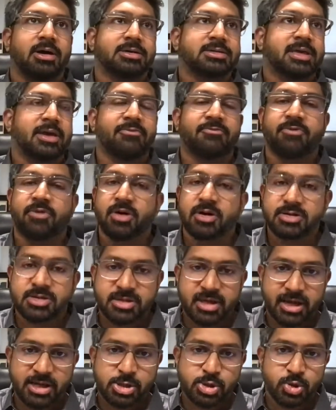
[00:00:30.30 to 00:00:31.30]
say work
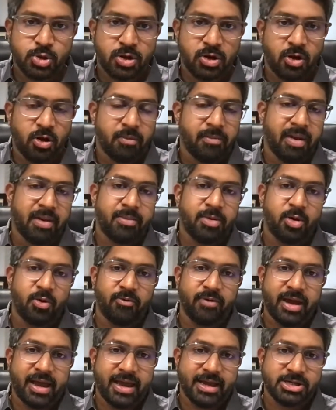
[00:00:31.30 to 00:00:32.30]
schedule or maybe your
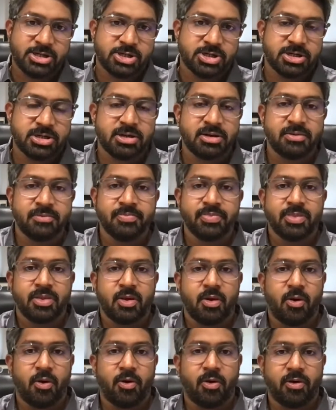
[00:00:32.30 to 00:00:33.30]
vacation
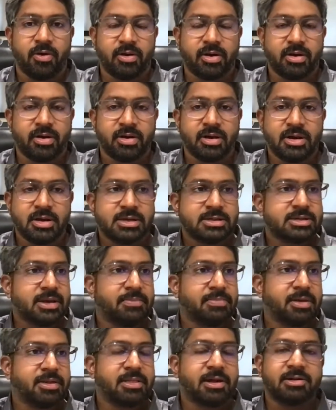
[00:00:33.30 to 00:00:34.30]
or
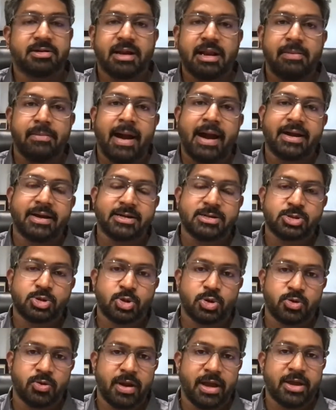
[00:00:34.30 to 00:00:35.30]
something that really matters to
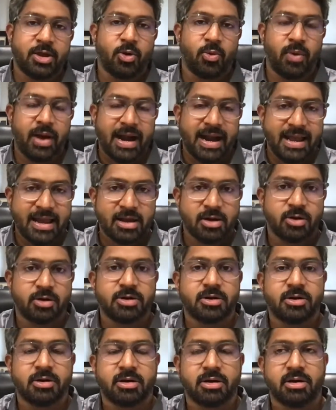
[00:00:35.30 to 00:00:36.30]
you, like your wedding
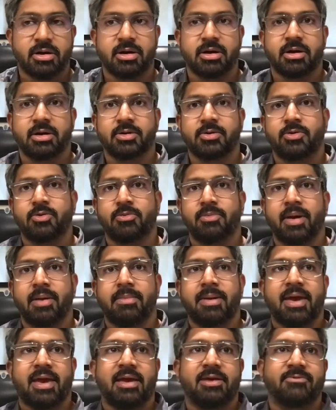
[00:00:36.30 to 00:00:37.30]
or
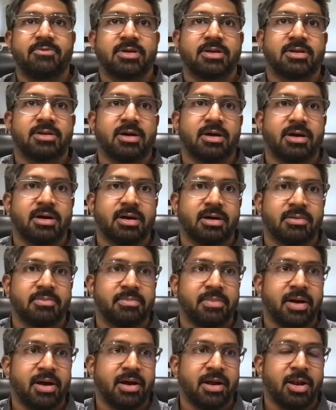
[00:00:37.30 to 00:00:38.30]
maybe even
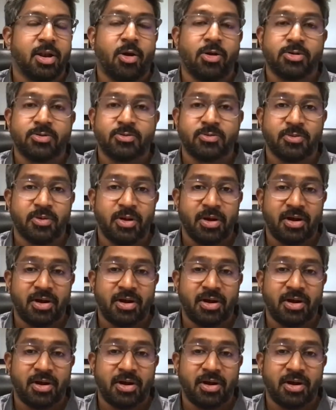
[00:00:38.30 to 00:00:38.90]
a long